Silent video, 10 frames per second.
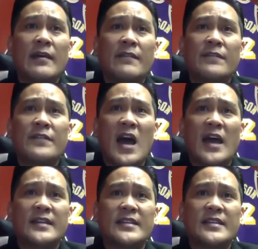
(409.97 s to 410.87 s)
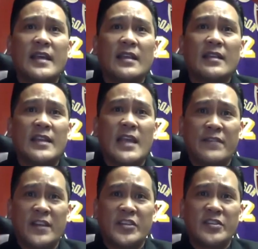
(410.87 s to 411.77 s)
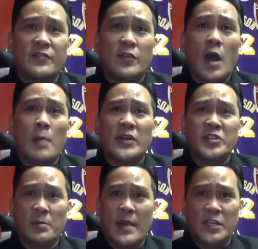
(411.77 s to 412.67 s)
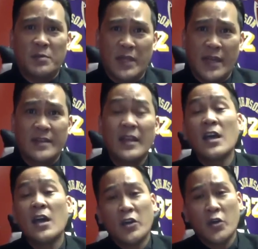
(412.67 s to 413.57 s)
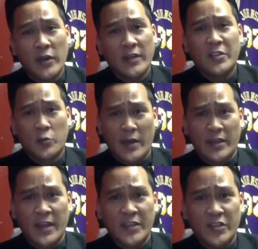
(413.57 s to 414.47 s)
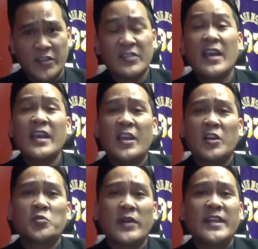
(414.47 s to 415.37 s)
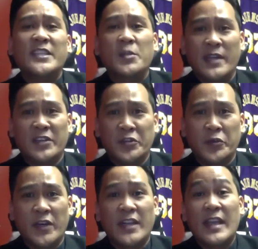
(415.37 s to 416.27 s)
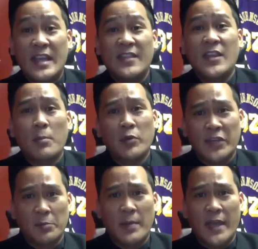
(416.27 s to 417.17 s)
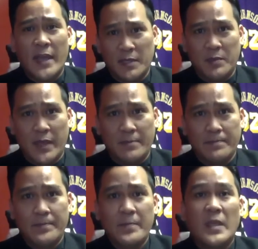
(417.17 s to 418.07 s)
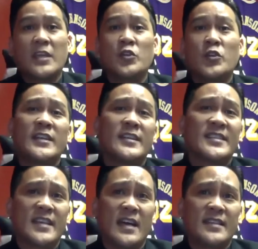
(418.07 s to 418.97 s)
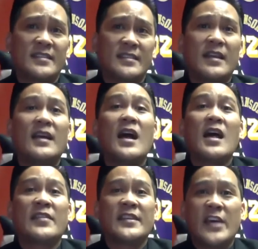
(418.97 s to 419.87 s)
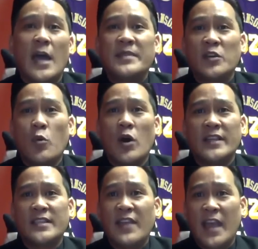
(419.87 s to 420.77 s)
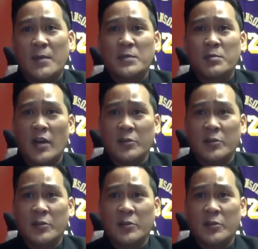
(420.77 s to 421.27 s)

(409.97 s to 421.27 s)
find the definition for operational management plan. According to the regulations, here's what needs to be included in the operational management plan. You need to discuss the types and quantities of cannabis products that will